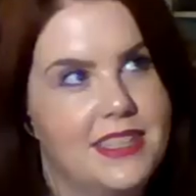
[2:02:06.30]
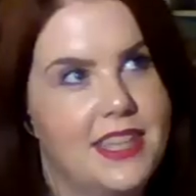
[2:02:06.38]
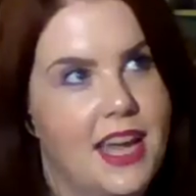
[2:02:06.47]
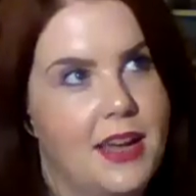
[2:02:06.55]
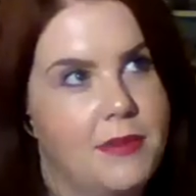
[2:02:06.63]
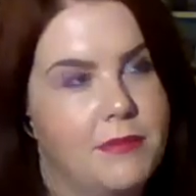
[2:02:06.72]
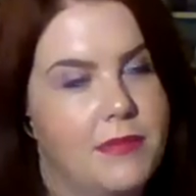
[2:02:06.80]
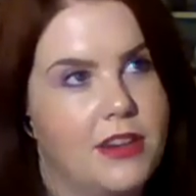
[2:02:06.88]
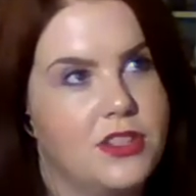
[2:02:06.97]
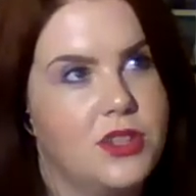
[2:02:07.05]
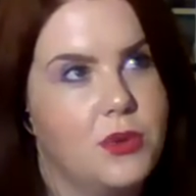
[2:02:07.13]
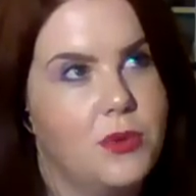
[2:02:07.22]
and Sam
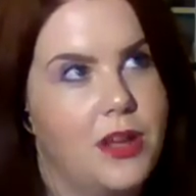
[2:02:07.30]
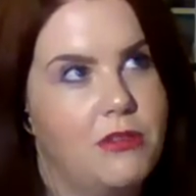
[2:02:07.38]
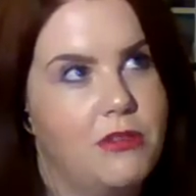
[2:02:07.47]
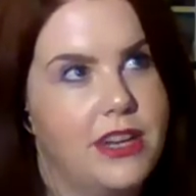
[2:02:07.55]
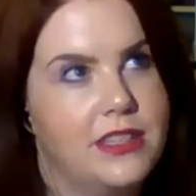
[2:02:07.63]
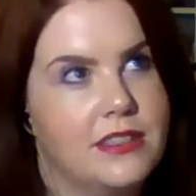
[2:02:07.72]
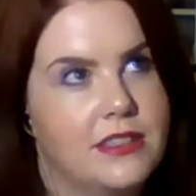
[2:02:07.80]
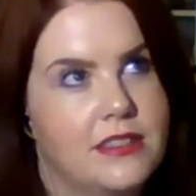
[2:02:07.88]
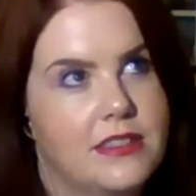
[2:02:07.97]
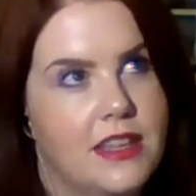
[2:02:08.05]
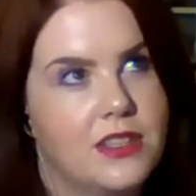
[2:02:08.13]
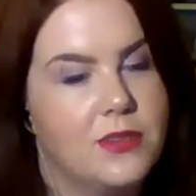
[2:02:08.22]
are so well
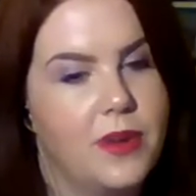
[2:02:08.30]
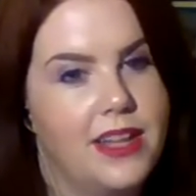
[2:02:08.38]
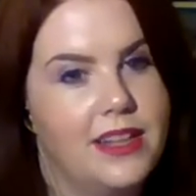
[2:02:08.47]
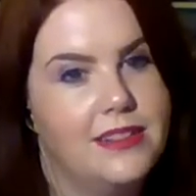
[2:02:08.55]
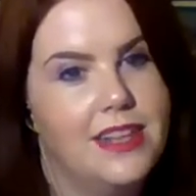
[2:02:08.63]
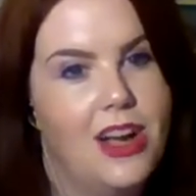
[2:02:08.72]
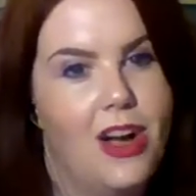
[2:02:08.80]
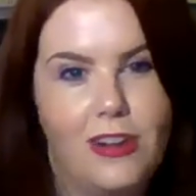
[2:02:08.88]
written as well.